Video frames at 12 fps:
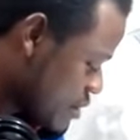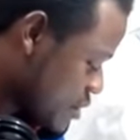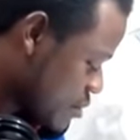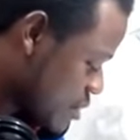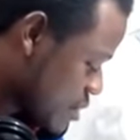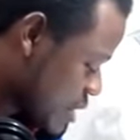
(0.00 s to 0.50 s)

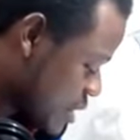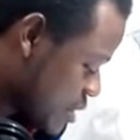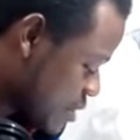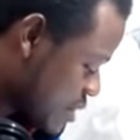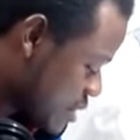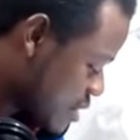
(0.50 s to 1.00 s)
Vinci once
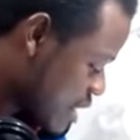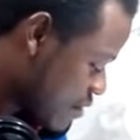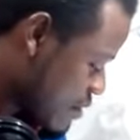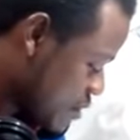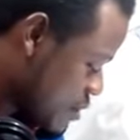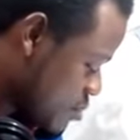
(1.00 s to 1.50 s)
again says,
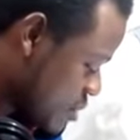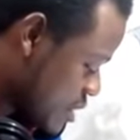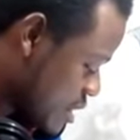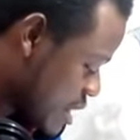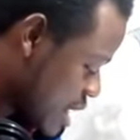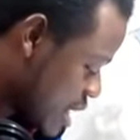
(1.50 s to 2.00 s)
I've always
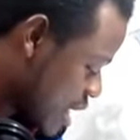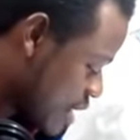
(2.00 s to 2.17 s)
been uh,